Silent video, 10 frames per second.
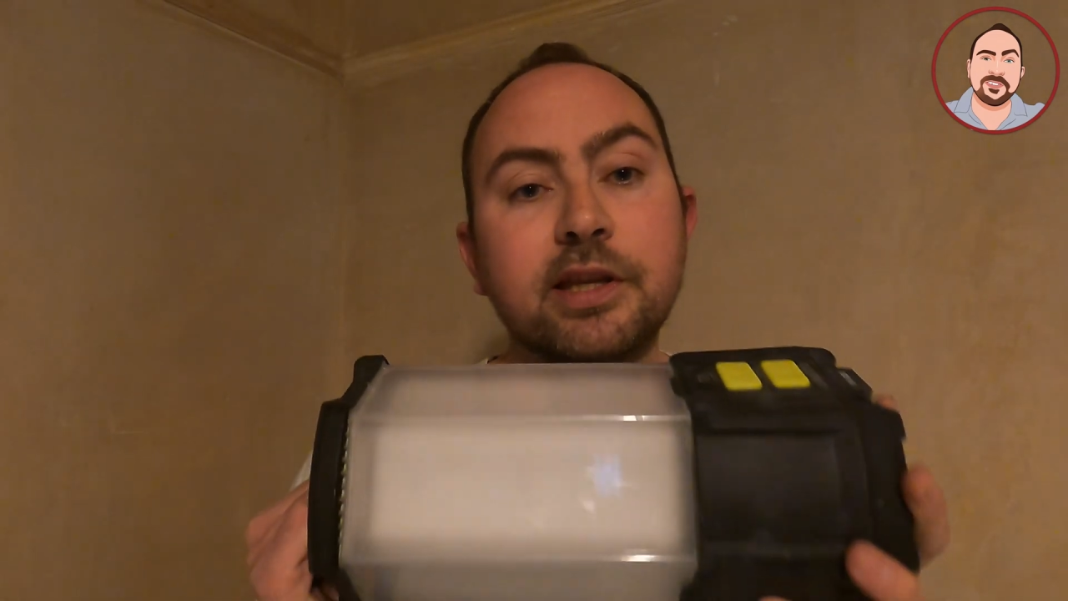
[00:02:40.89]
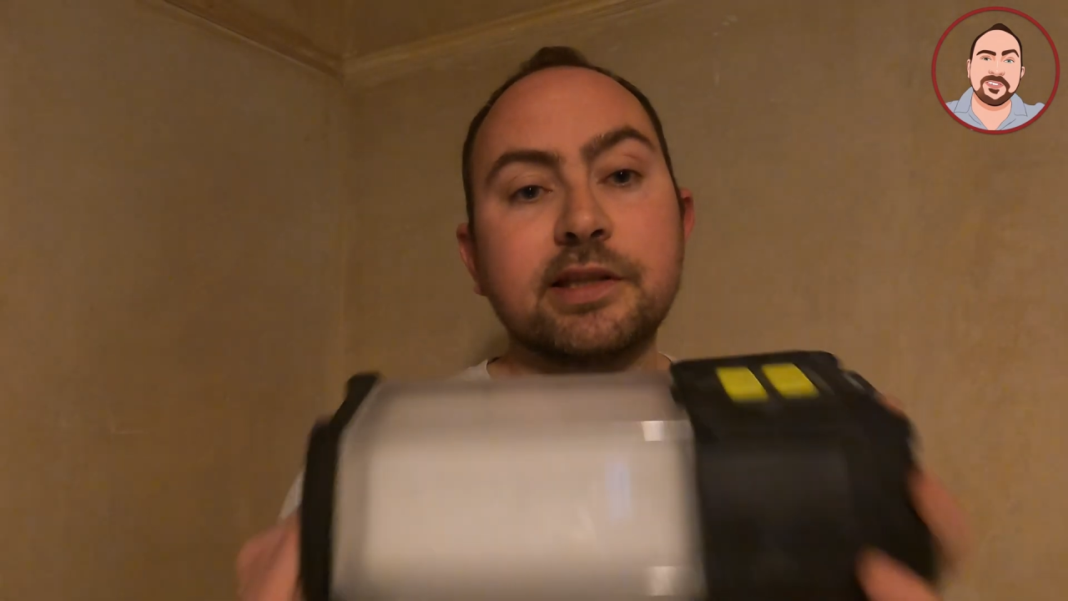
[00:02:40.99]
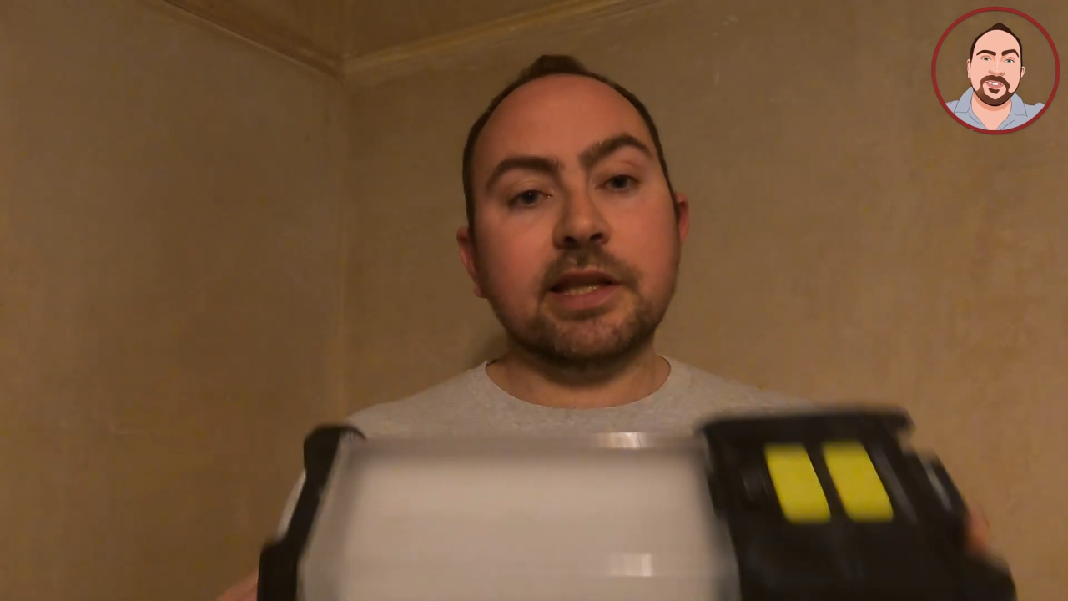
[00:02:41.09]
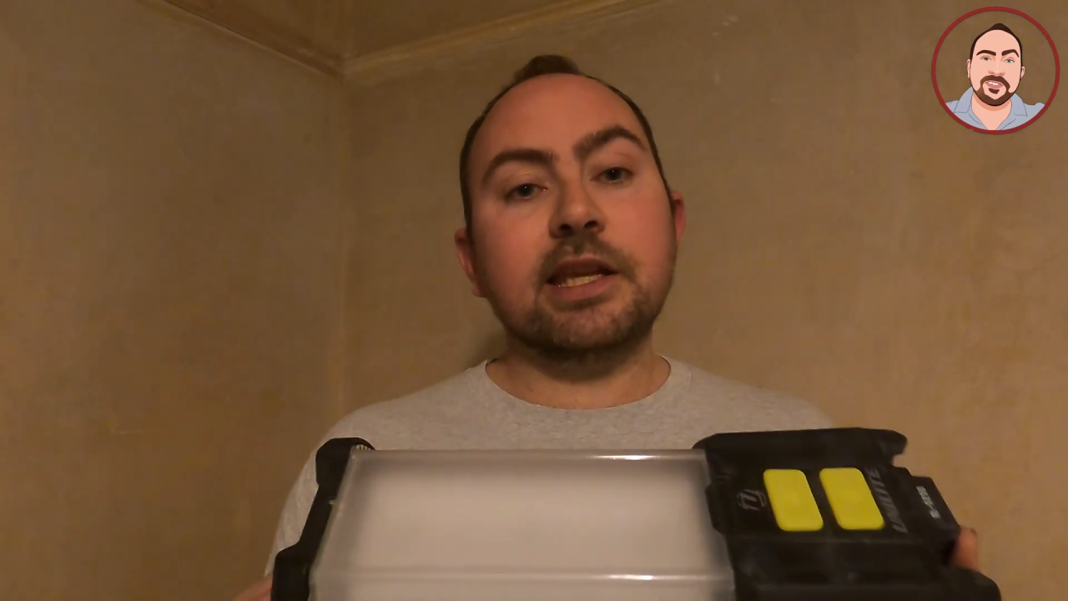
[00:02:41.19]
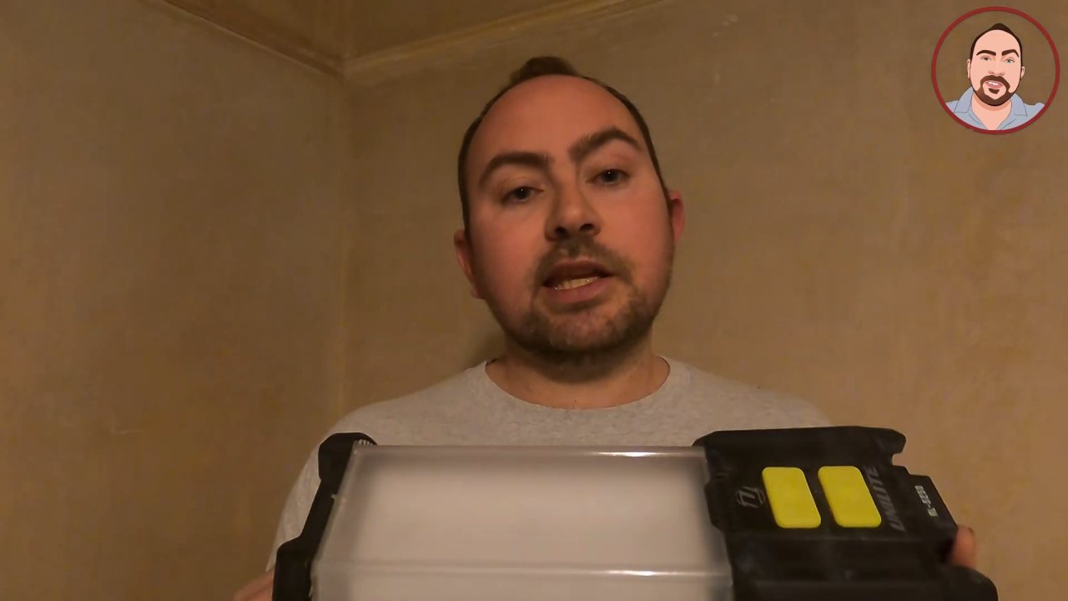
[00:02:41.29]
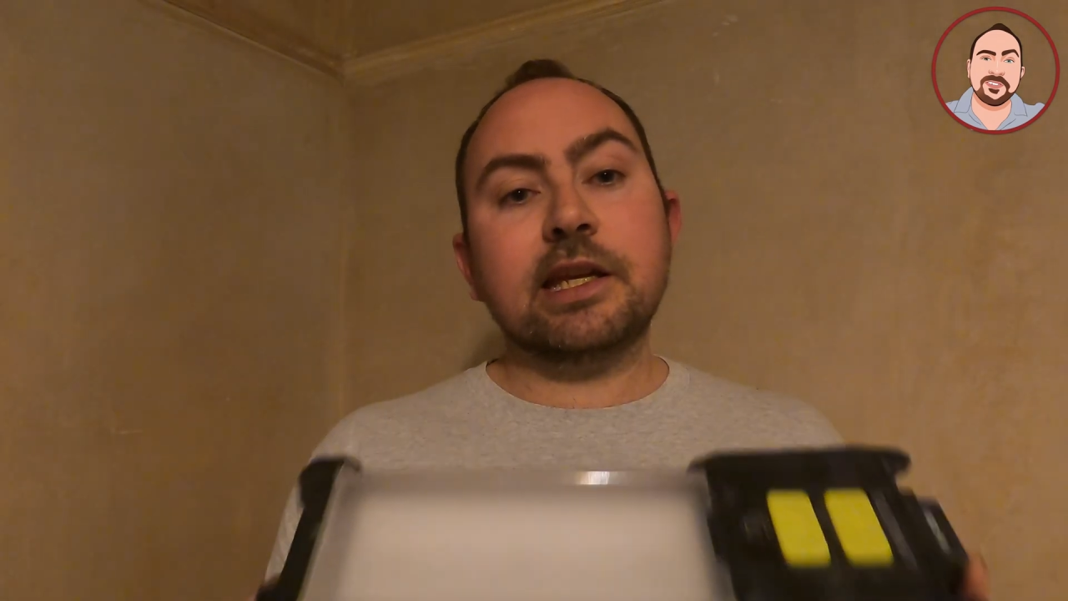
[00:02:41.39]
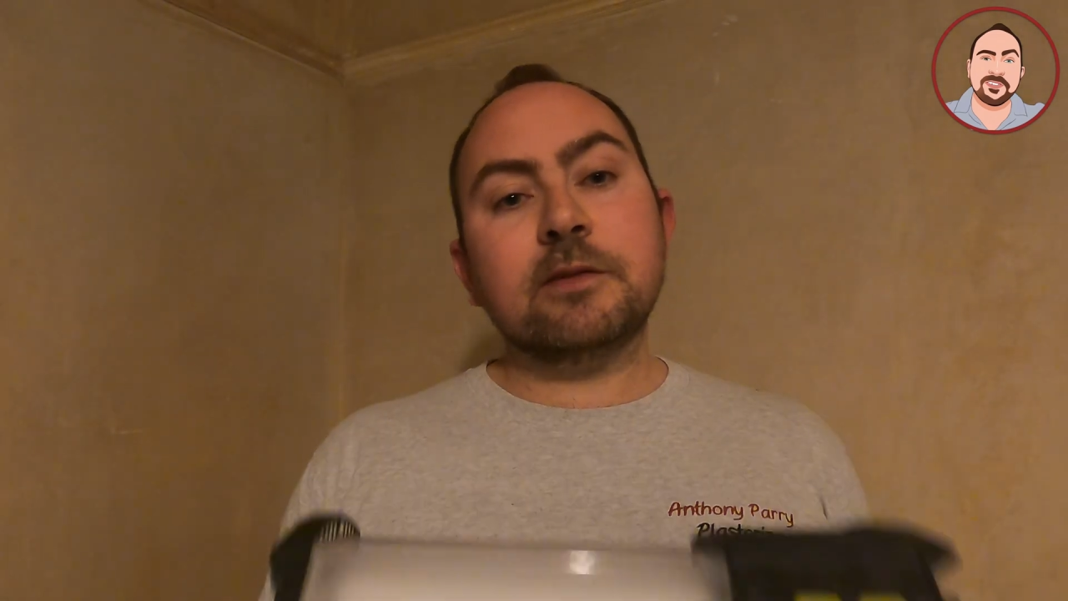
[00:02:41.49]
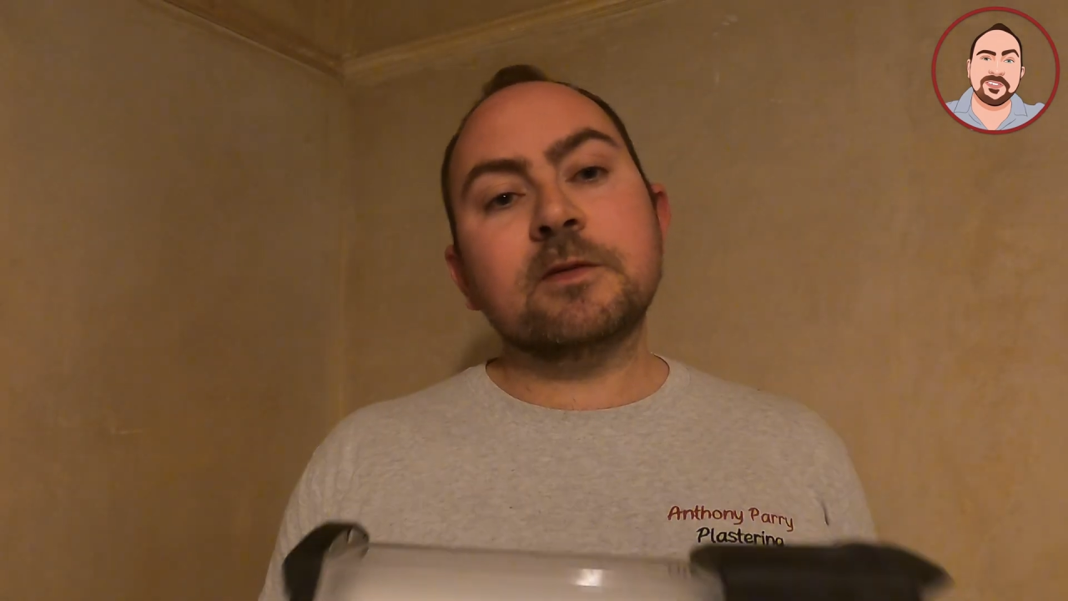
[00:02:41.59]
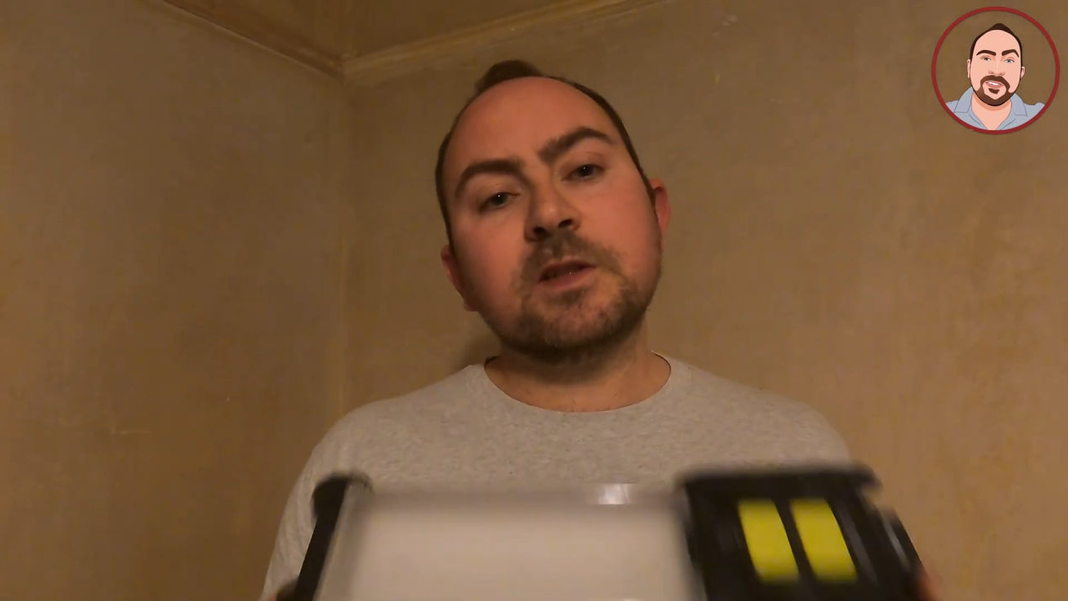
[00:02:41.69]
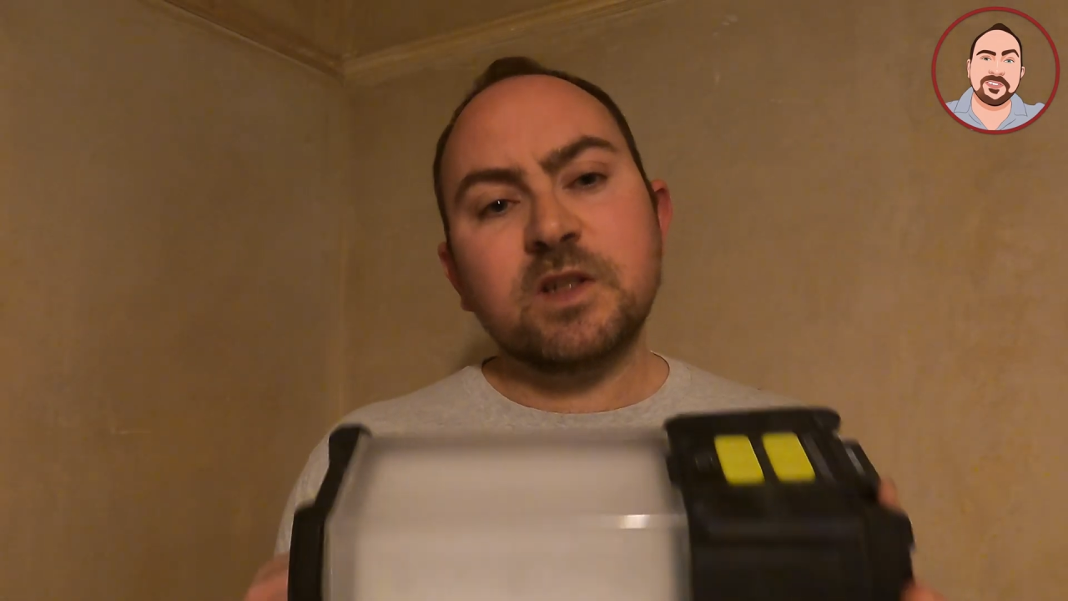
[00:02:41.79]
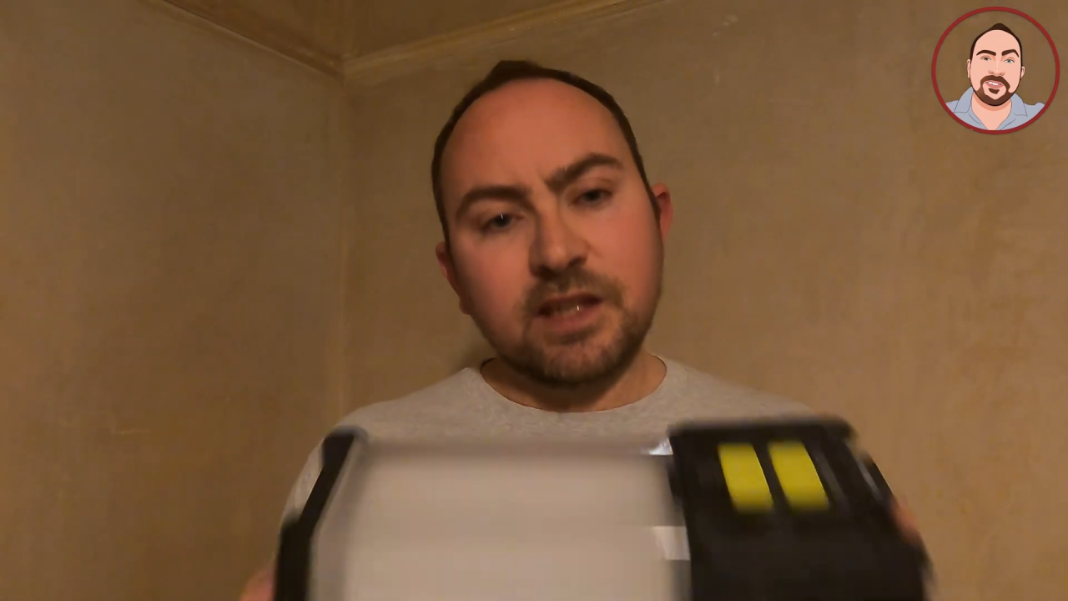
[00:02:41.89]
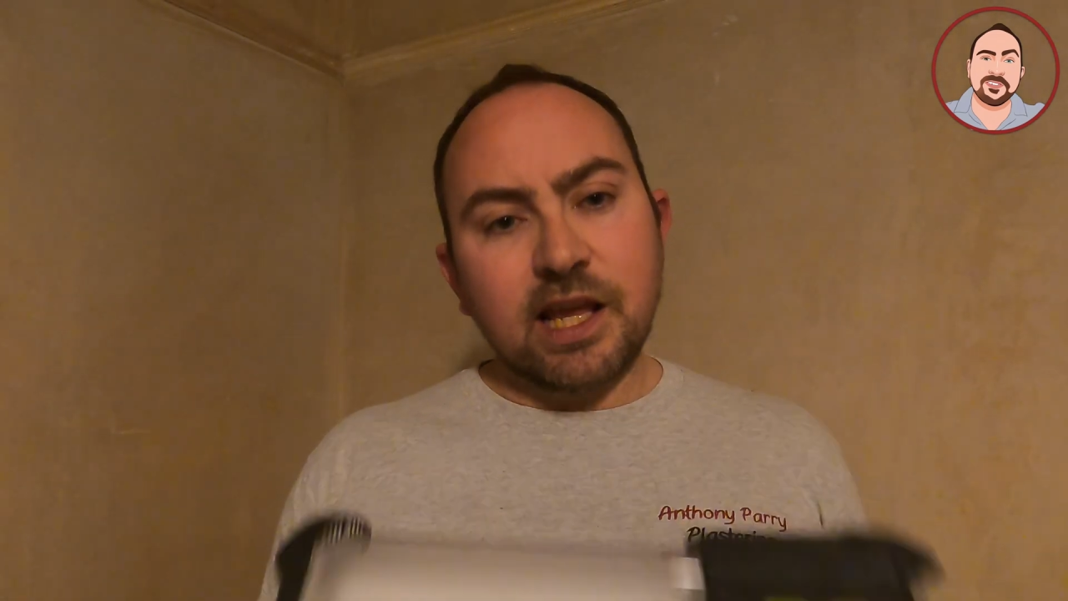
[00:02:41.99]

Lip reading: this thinking,